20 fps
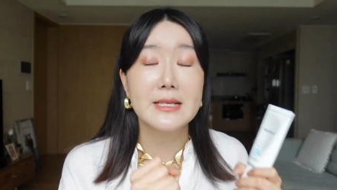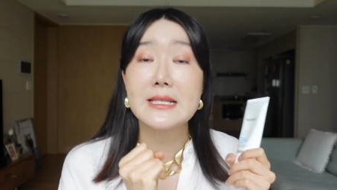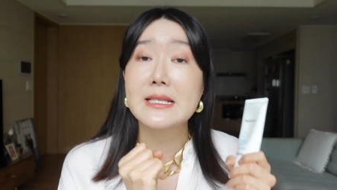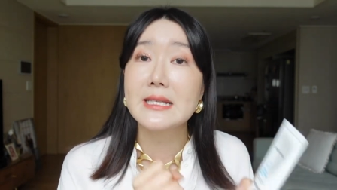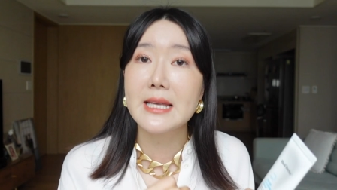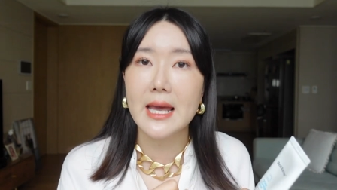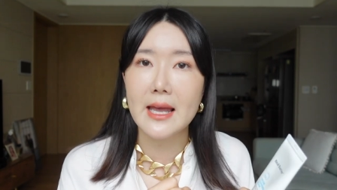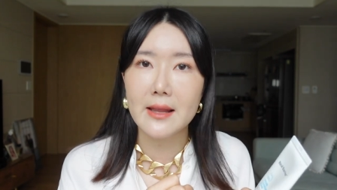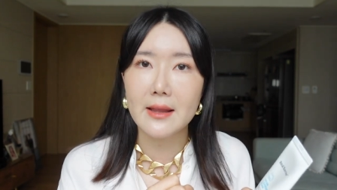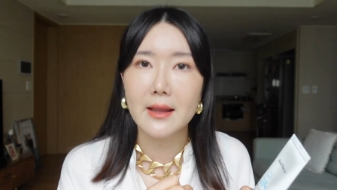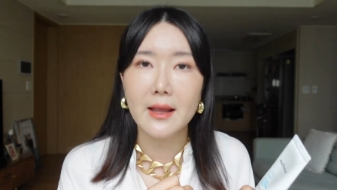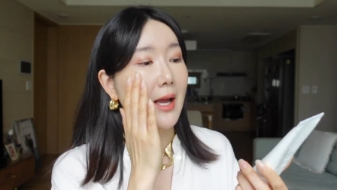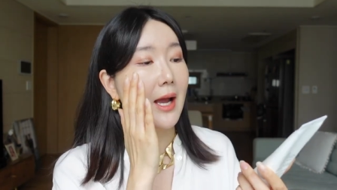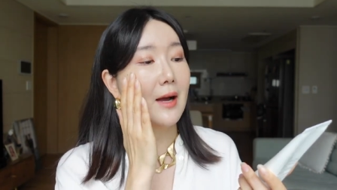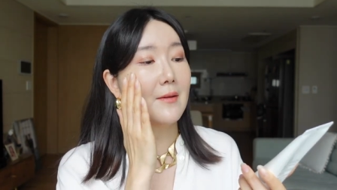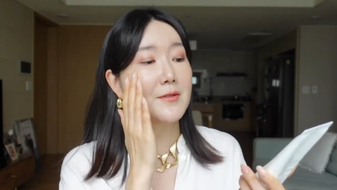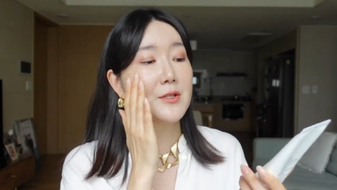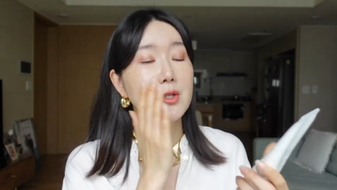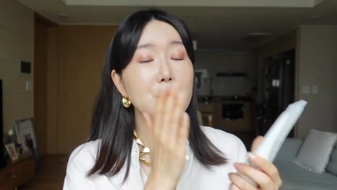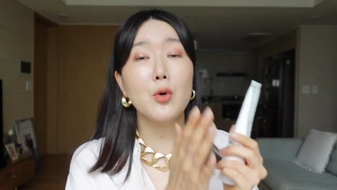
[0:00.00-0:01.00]
skin. They
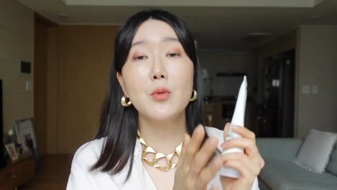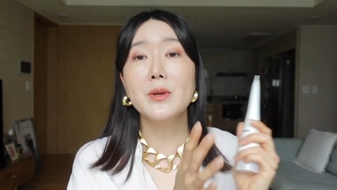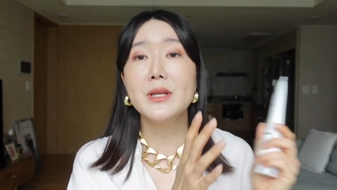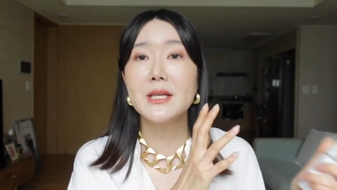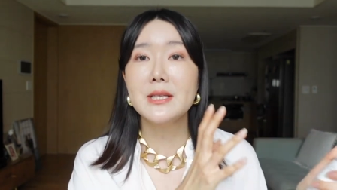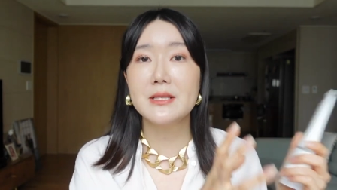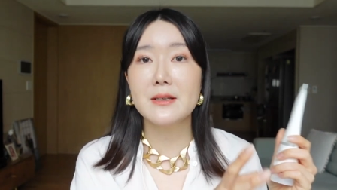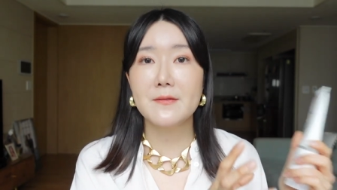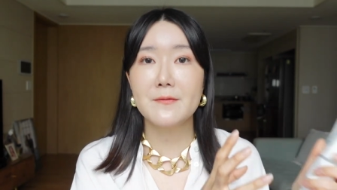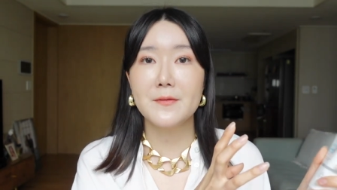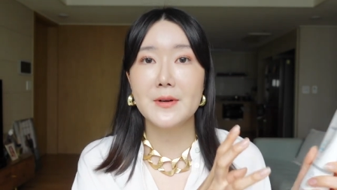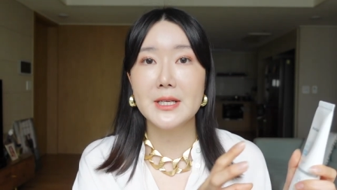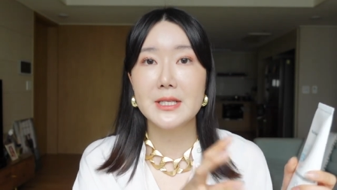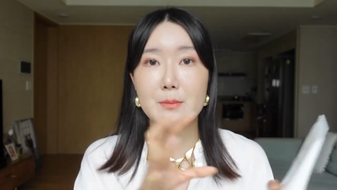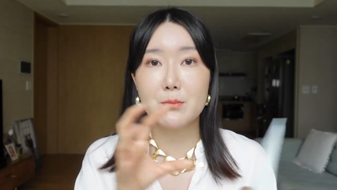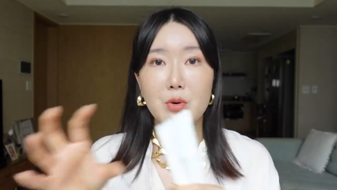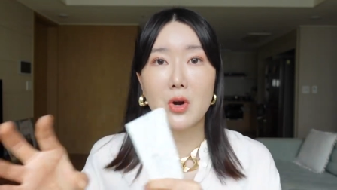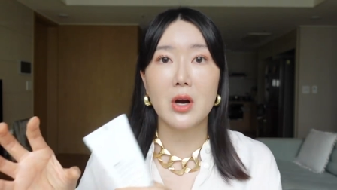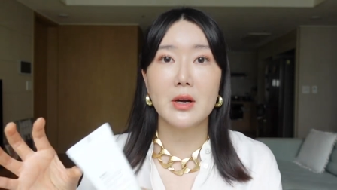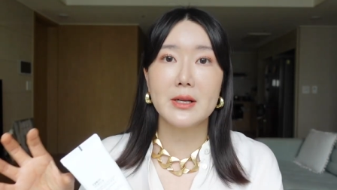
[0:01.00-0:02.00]
have so many
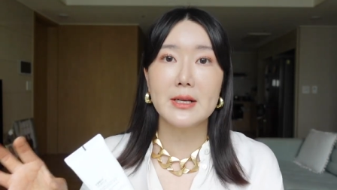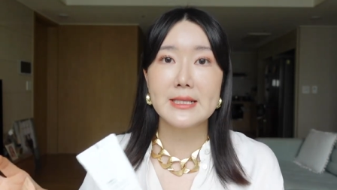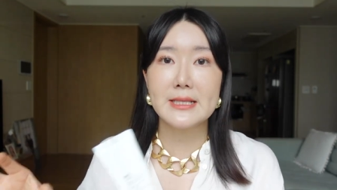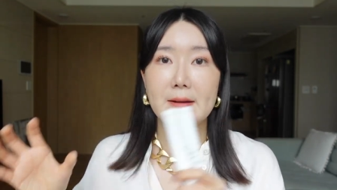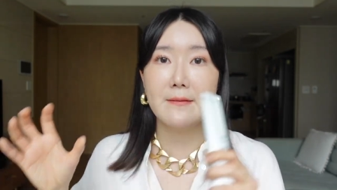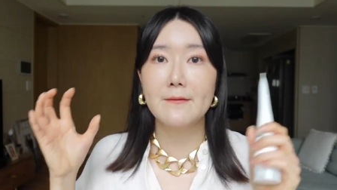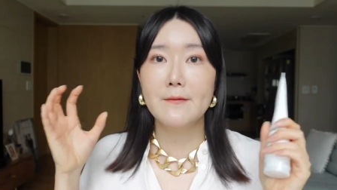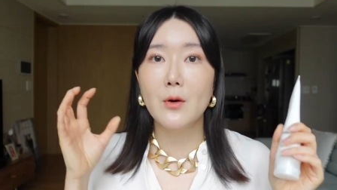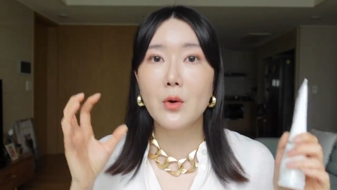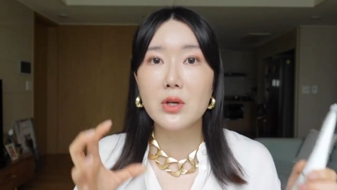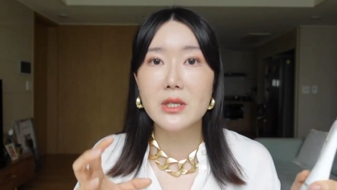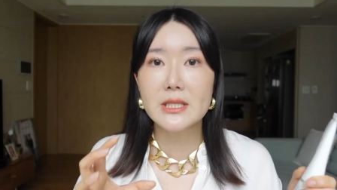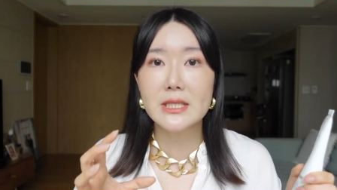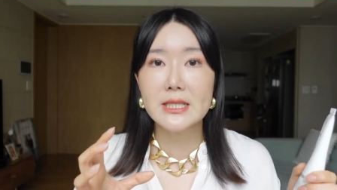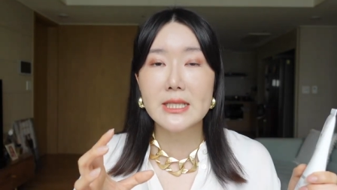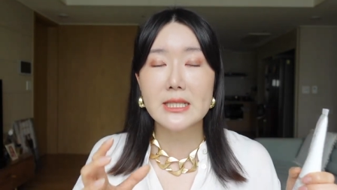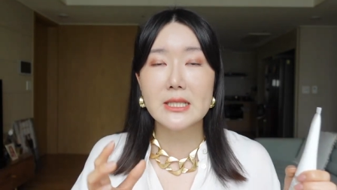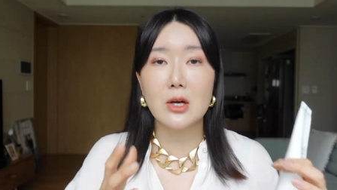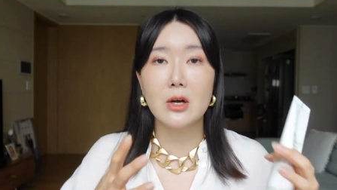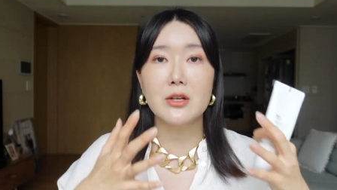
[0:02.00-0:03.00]
different products that focuses